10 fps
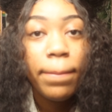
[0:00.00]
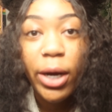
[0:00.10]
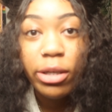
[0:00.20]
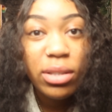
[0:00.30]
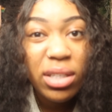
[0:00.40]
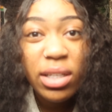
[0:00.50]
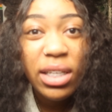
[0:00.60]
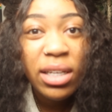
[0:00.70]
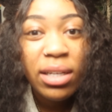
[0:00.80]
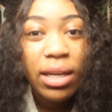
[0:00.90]

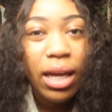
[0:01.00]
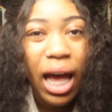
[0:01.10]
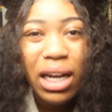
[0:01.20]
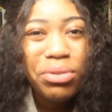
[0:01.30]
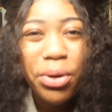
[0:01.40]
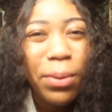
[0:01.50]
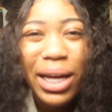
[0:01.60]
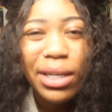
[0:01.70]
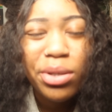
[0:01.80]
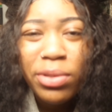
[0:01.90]
Personally, I don't know why
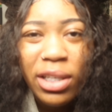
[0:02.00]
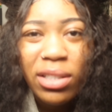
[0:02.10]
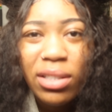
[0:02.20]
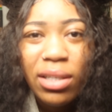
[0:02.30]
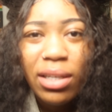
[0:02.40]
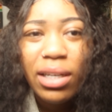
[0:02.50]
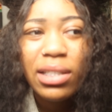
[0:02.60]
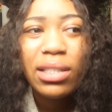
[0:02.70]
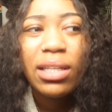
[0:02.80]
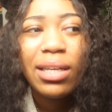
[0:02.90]
they do this.
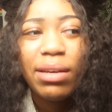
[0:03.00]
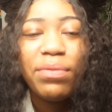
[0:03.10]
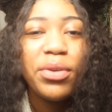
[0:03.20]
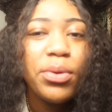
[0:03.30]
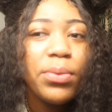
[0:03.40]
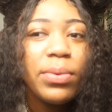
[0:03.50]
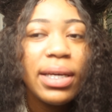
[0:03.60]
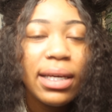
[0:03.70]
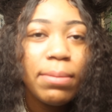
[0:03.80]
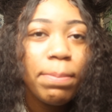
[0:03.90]
Because if you
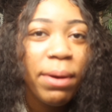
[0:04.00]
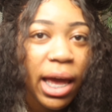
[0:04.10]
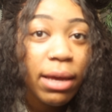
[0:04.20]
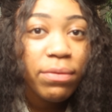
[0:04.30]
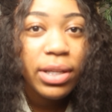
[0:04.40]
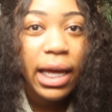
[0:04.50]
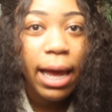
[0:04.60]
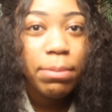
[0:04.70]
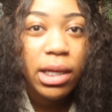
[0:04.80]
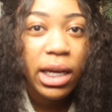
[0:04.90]
pay for the
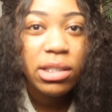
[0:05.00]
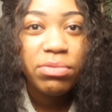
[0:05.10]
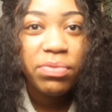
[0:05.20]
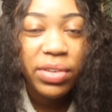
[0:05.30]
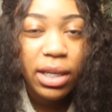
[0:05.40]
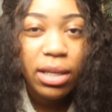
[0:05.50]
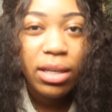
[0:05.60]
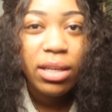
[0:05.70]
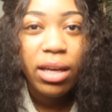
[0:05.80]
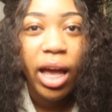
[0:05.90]
application fee
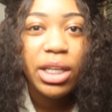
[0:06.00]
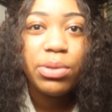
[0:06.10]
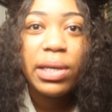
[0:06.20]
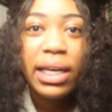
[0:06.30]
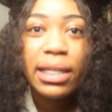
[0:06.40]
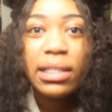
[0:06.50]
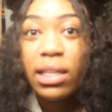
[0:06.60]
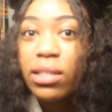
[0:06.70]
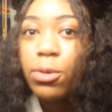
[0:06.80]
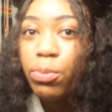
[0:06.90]
and you get
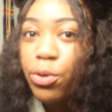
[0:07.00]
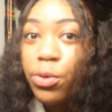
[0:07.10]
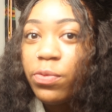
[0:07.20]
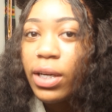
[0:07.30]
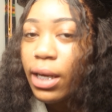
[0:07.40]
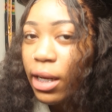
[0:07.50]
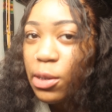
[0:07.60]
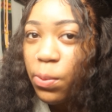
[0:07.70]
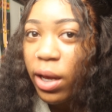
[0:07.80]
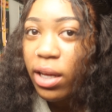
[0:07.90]
disapproved,
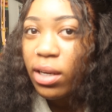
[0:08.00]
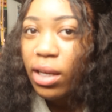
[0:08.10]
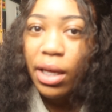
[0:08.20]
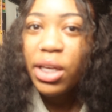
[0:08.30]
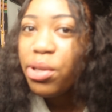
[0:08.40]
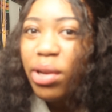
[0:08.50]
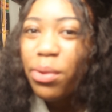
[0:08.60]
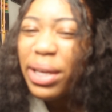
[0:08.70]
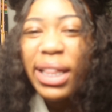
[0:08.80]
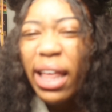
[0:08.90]
guess what? You
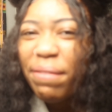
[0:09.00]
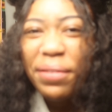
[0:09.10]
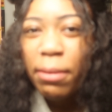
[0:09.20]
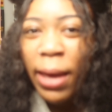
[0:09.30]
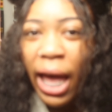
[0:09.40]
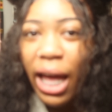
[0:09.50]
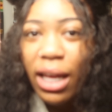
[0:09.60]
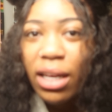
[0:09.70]
don't get that fee back.